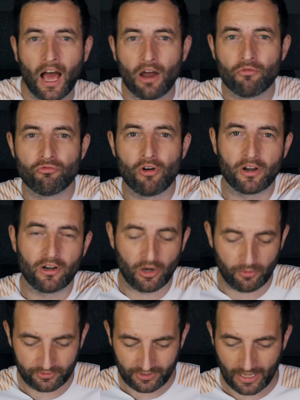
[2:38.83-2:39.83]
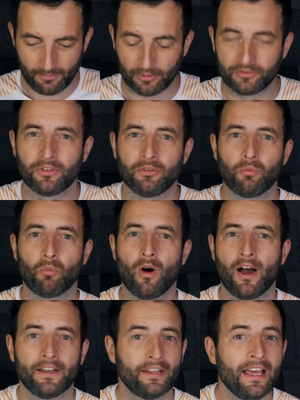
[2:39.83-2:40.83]
and run Lewis Hamilton
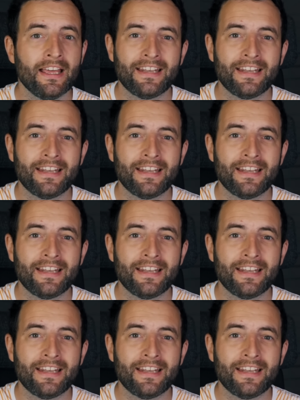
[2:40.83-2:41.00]
wide.